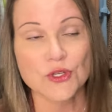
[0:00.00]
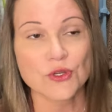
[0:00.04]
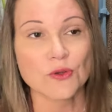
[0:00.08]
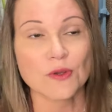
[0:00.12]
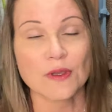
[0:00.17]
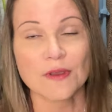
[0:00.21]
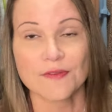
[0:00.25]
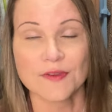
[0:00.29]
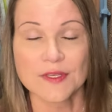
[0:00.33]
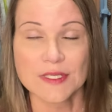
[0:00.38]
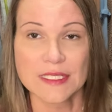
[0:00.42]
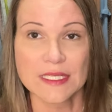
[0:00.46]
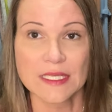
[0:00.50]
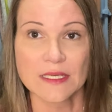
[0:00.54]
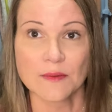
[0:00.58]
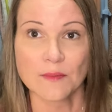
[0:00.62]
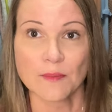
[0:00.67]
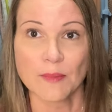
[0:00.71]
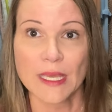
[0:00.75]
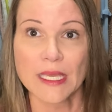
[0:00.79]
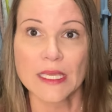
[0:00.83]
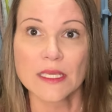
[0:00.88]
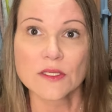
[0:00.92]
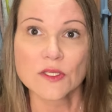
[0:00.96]
you if it
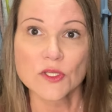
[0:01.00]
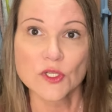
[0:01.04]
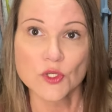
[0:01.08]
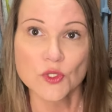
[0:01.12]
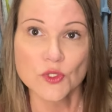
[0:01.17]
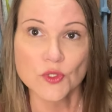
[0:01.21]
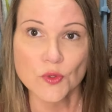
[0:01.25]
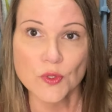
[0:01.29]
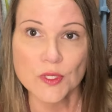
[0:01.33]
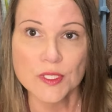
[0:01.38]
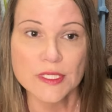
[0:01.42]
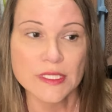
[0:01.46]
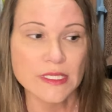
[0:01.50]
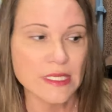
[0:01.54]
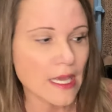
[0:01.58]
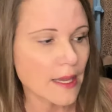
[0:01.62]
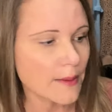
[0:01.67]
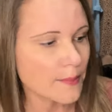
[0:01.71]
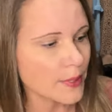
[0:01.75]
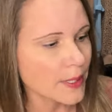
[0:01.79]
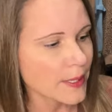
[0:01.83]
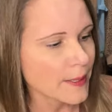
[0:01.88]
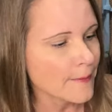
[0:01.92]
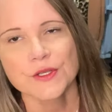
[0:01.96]
didn't make it to your
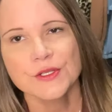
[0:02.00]
doorstep.